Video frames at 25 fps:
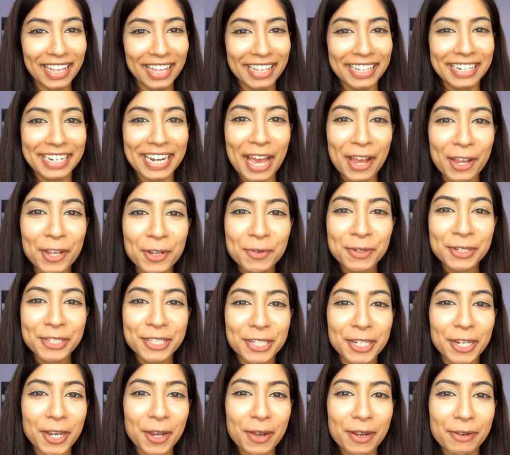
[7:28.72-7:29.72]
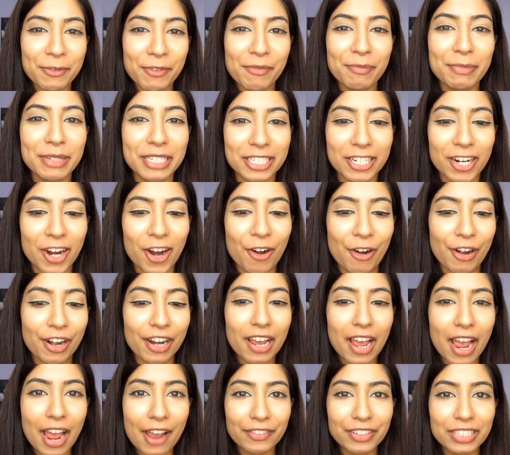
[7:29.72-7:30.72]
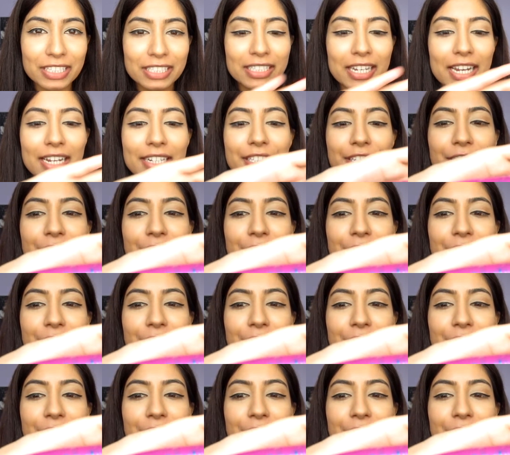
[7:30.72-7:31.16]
Now you want to go in with mascara. I've decided to